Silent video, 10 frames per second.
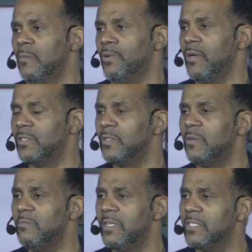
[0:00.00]
Paul's
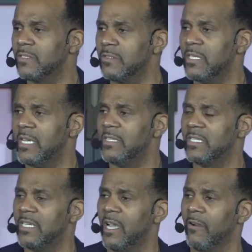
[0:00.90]
doing ministry in
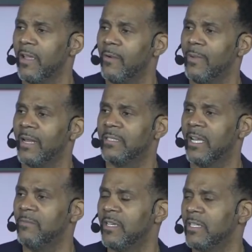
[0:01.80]
this area. By the
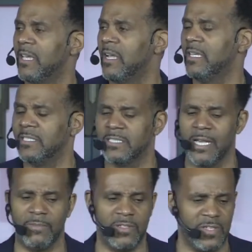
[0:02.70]
time you get to Galatians
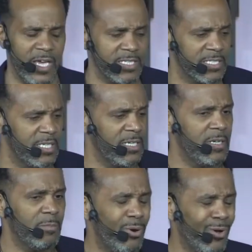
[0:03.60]
chapter 6,
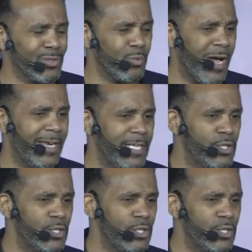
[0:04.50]
Paul's writing